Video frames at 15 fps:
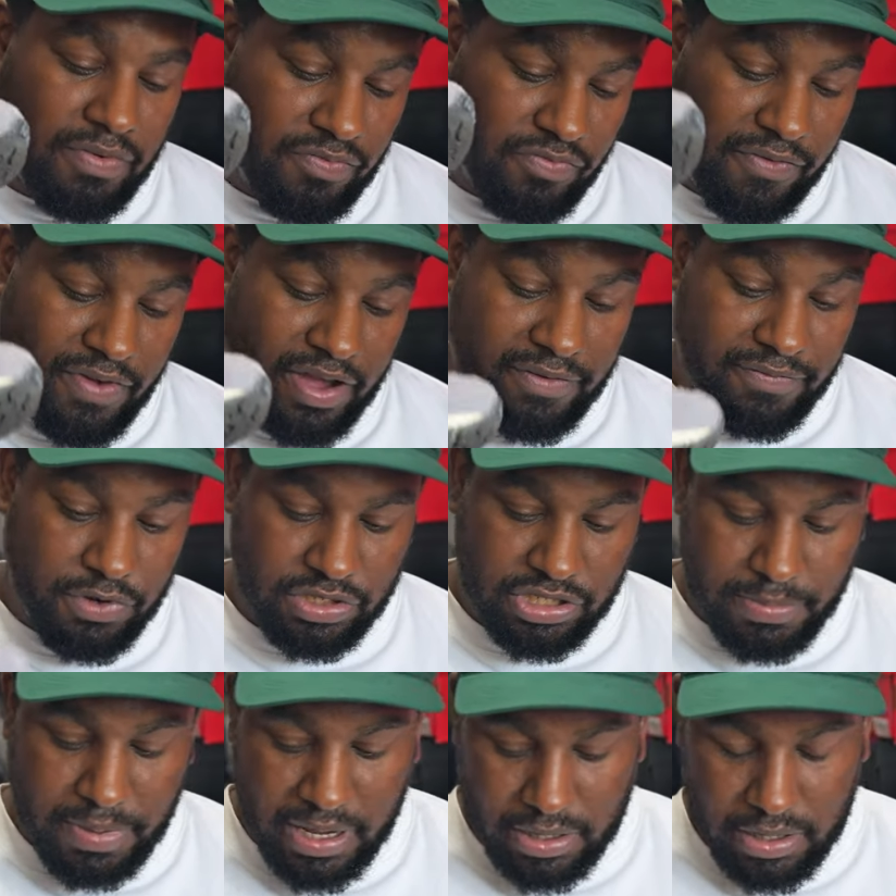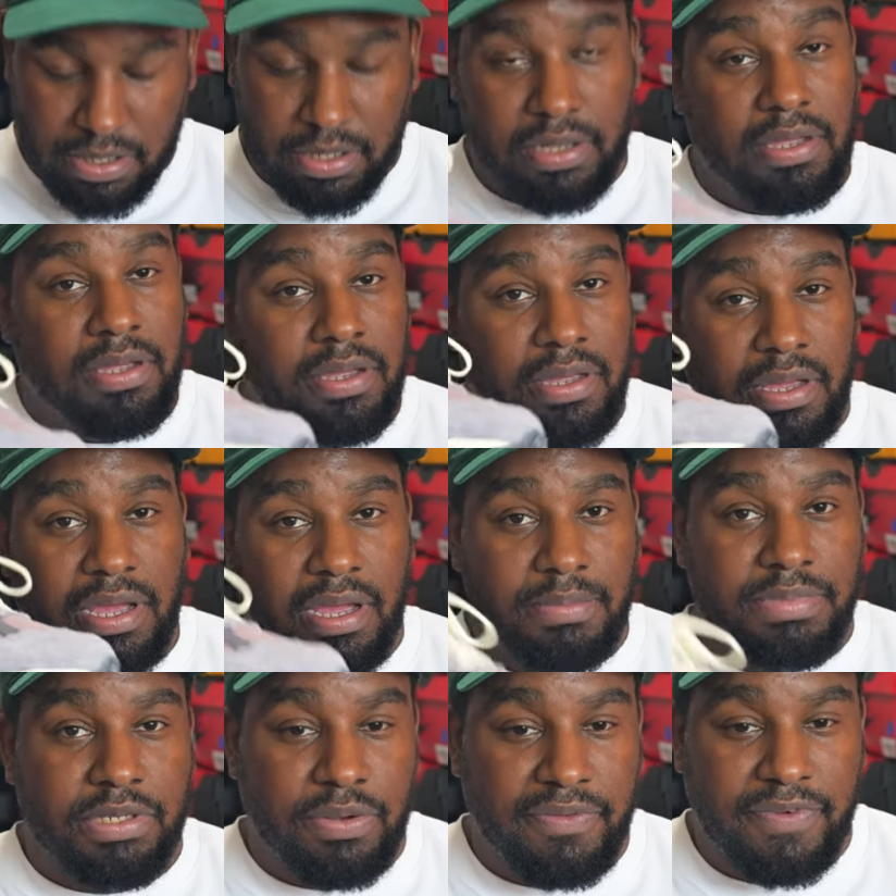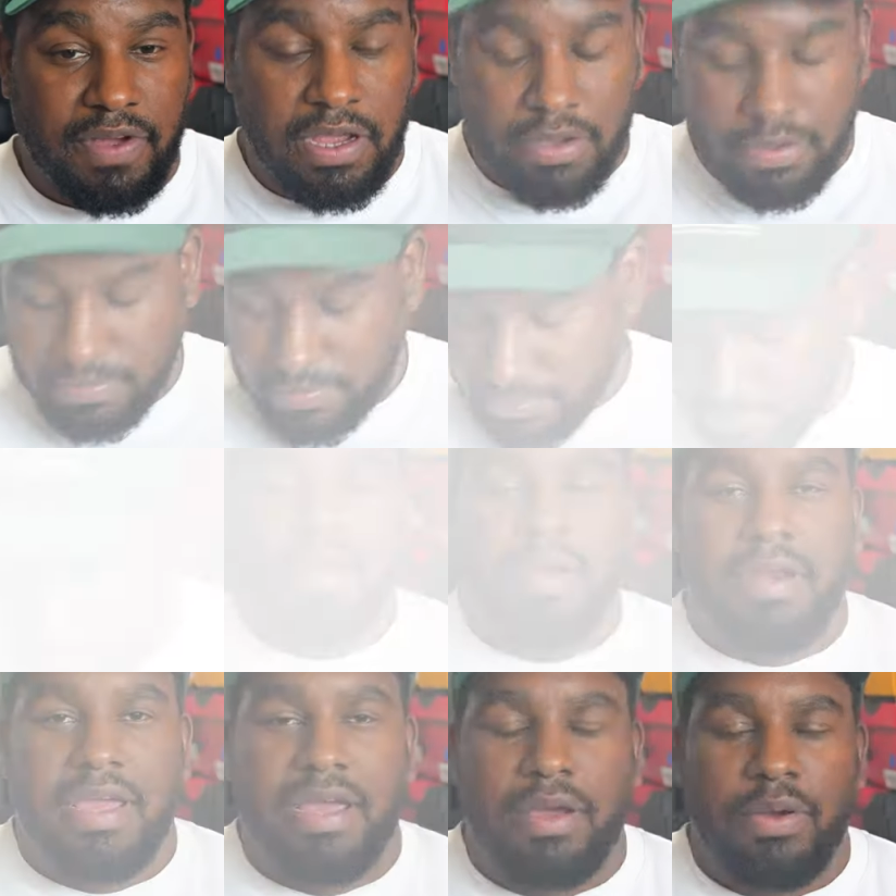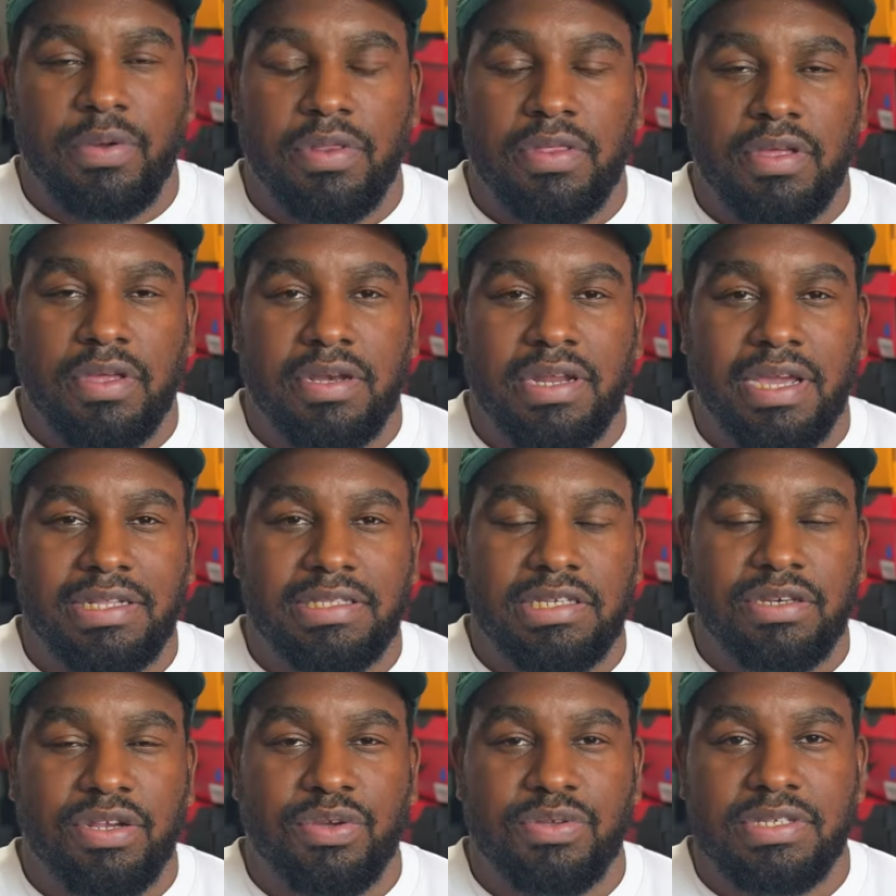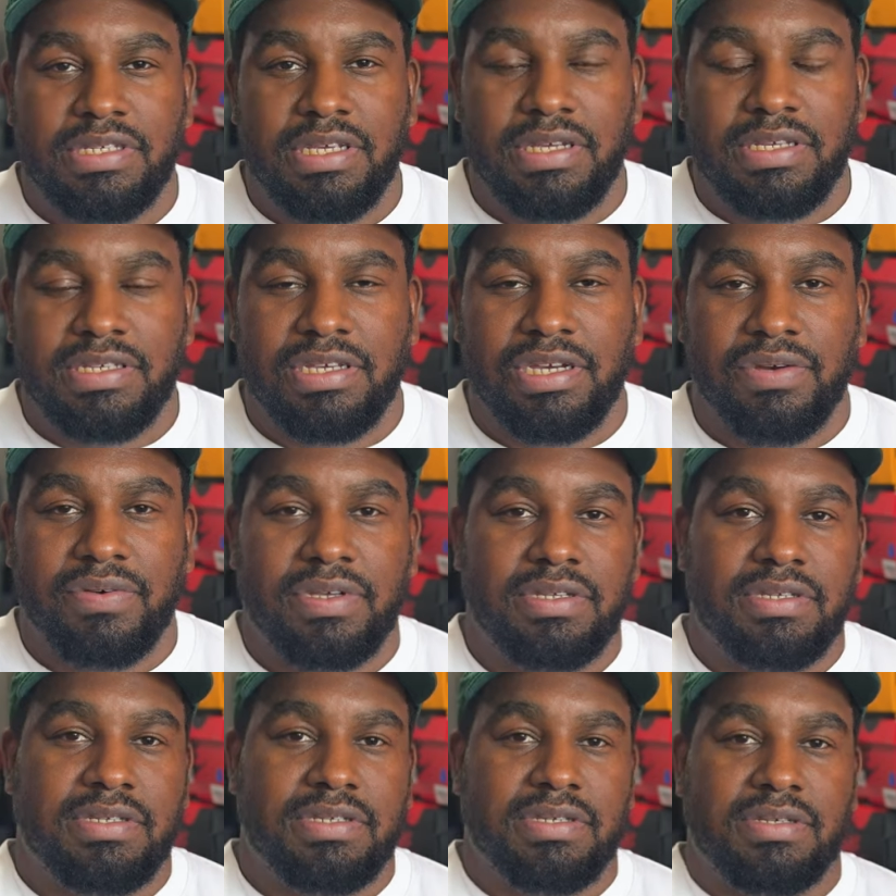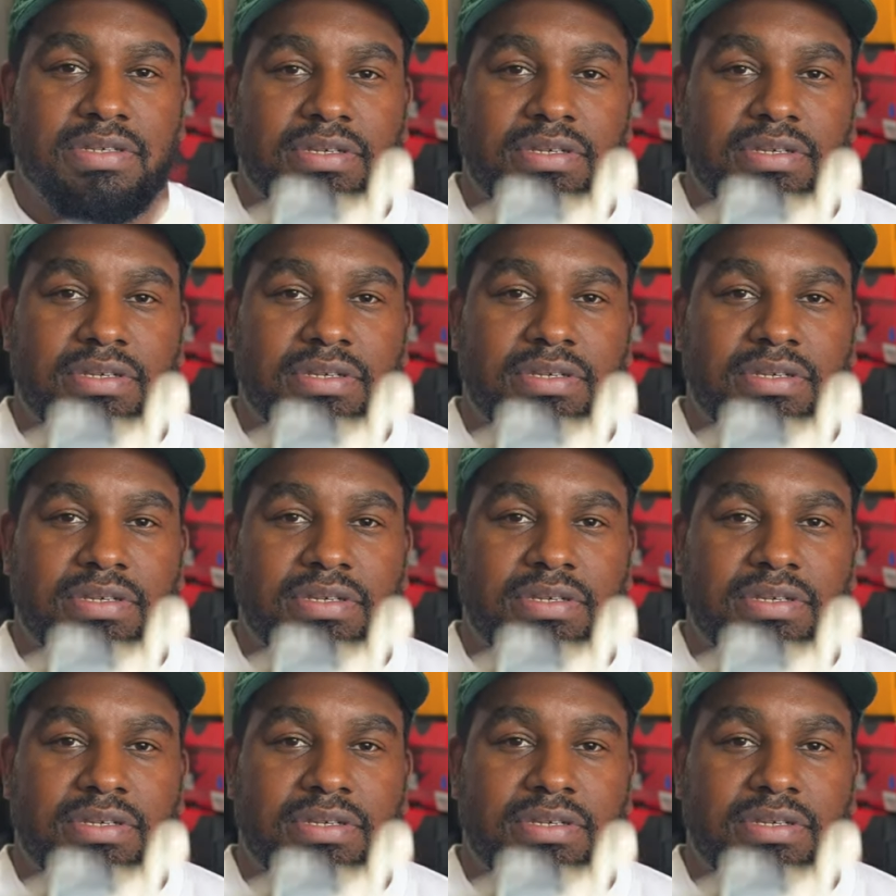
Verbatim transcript: refined future pack, absolute fire. Now the 1906 series,